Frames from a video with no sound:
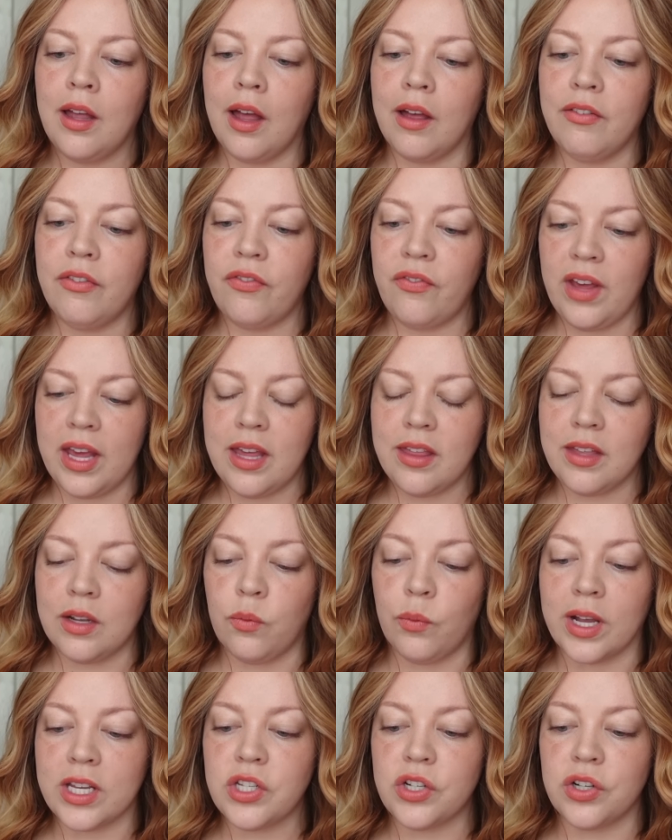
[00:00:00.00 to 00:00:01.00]
of faith
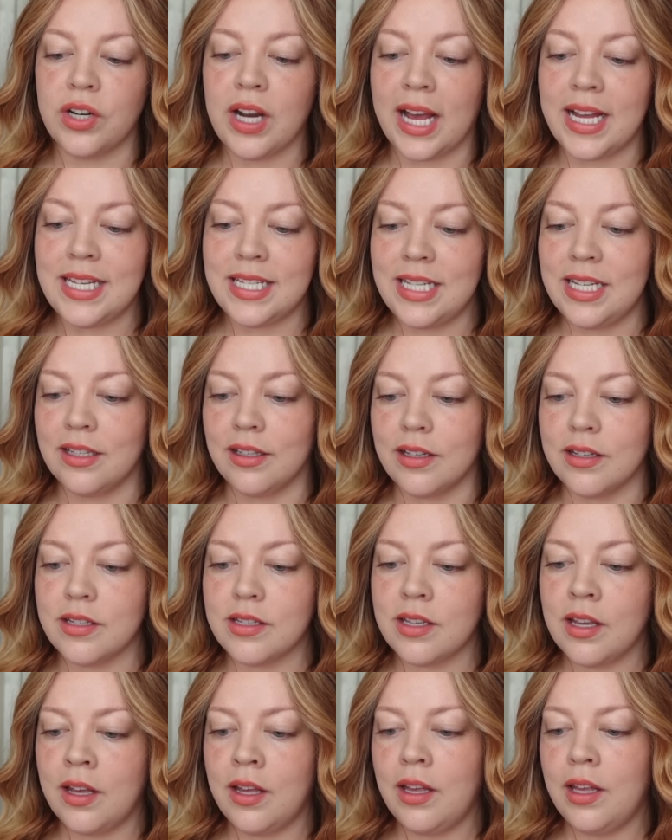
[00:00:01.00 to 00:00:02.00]
in Western
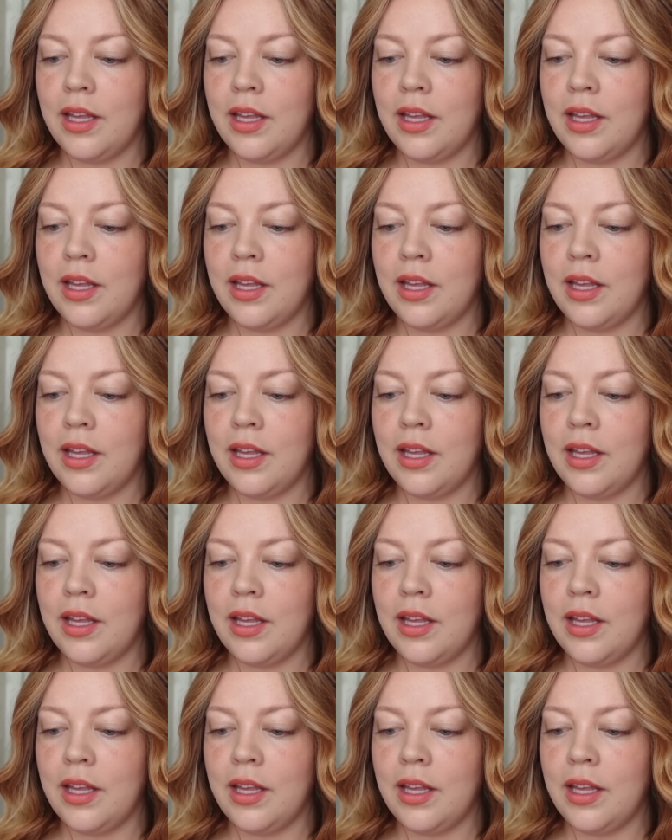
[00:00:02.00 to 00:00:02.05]
ideals,